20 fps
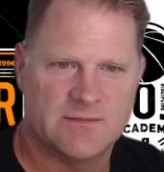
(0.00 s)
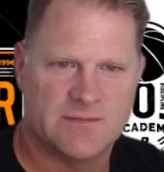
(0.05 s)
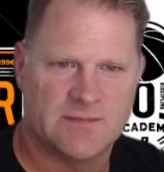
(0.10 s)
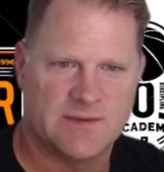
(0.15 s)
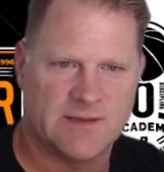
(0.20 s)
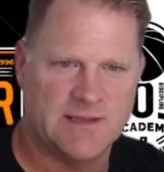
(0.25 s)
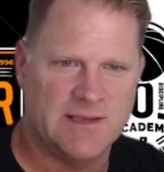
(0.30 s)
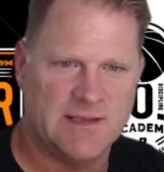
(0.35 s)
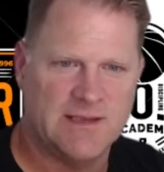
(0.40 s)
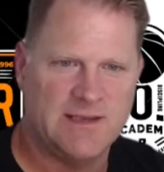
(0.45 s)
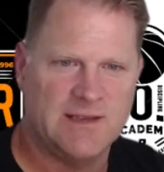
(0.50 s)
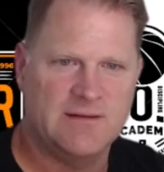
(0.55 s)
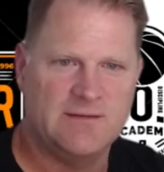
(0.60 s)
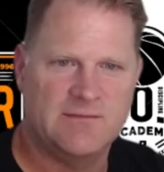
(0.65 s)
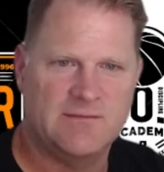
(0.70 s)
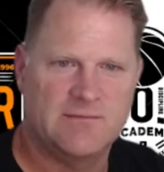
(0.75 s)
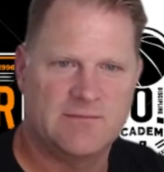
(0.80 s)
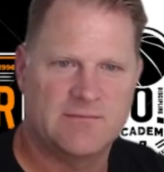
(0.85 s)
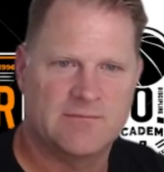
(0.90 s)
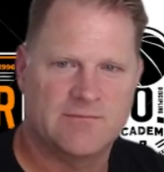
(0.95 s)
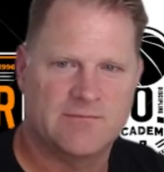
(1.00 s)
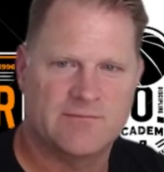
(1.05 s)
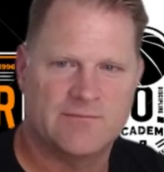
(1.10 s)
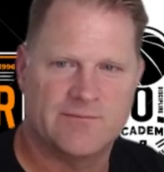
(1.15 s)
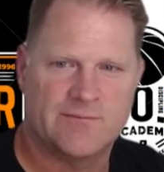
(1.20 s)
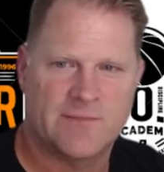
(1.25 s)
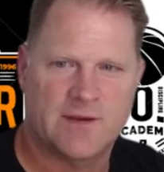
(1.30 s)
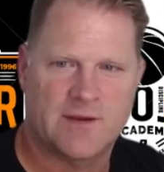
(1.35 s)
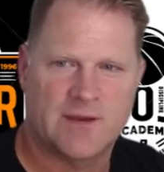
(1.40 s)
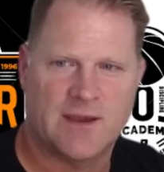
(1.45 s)
Lead,
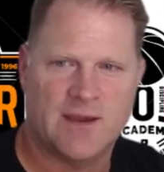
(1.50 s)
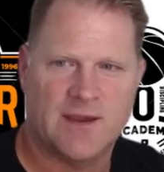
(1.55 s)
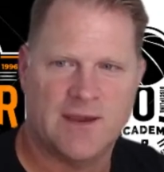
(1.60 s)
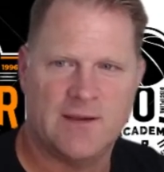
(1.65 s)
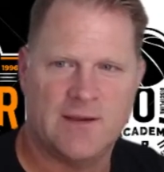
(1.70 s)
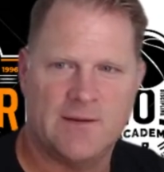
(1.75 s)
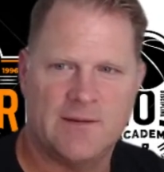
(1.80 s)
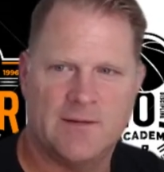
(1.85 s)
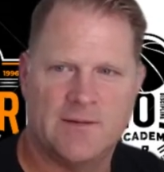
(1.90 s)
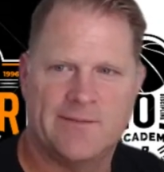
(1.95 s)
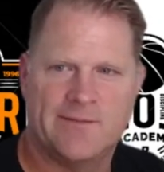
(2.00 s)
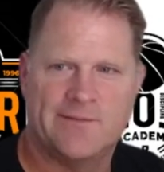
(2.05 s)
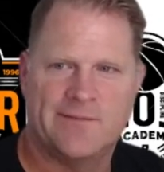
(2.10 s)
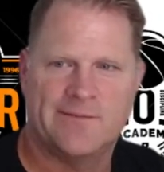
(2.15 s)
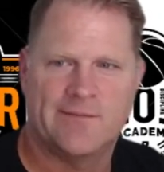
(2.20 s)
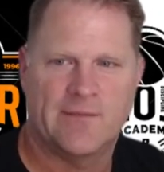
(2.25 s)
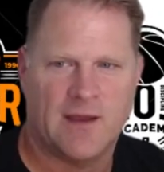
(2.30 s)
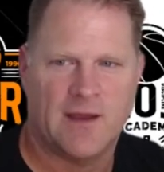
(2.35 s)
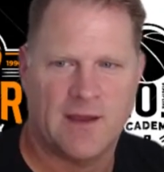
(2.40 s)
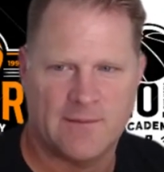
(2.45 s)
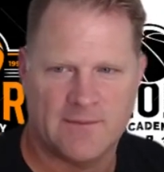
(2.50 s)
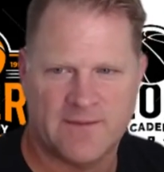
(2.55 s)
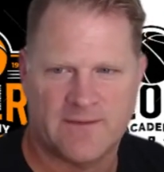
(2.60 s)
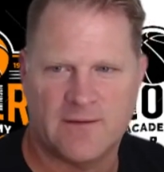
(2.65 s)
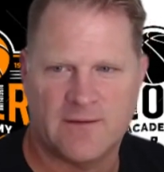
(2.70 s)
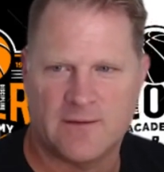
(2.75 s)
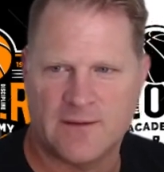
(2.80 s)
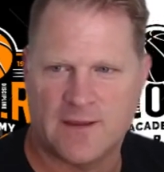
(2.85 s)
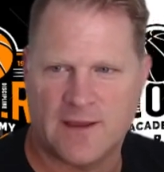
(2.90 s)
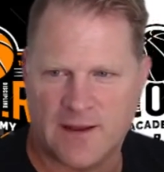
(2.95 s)
okay. I'm
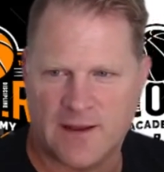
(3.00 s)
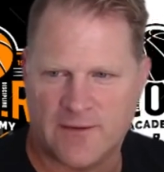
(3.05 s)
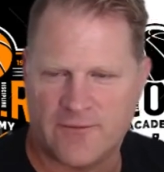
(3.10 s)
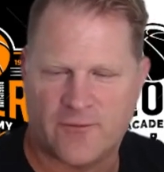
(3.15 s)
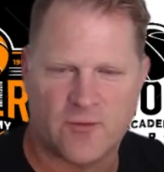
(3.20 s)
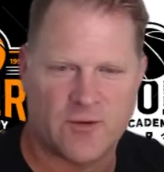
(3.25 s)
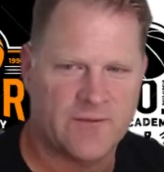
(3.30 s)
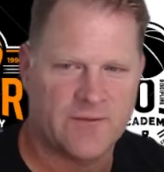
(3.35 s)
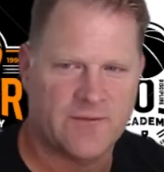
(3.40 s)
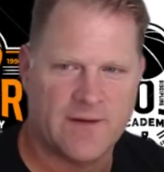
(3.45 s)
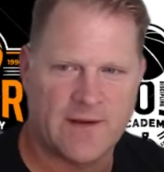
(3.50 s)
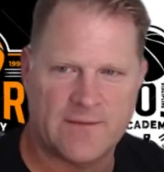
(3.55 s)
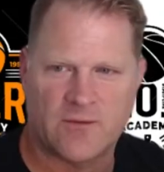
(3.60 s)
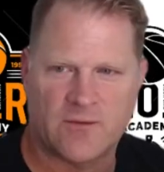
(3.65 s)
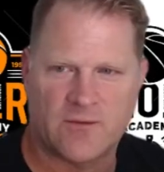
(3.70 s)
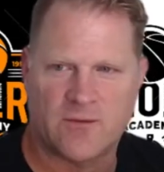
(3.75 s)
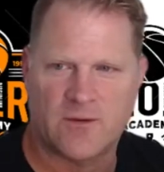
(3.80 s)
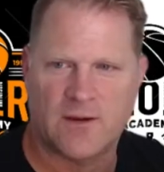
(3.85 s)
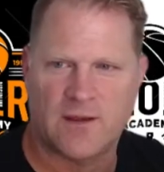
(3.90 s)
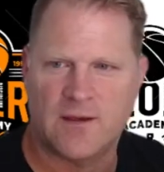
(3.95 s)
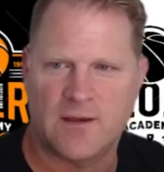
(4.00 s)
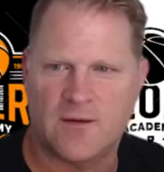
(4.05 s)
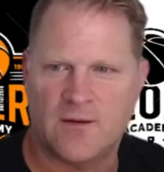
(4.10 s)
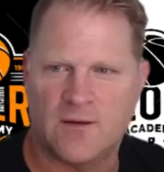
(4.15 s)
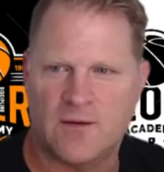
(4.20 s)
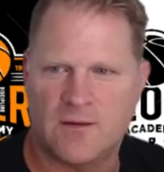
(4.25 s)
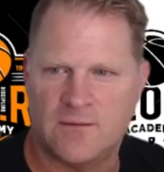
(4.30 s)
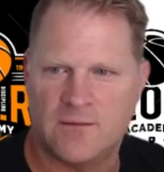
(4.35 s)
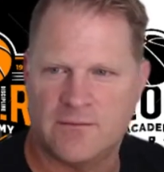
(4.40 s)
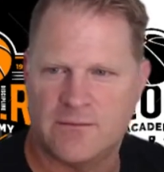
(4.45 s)
still not at 45-degree
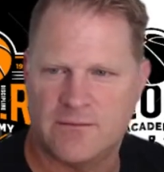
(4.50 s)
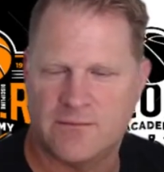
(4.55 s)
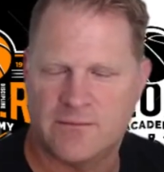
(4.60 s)
angle.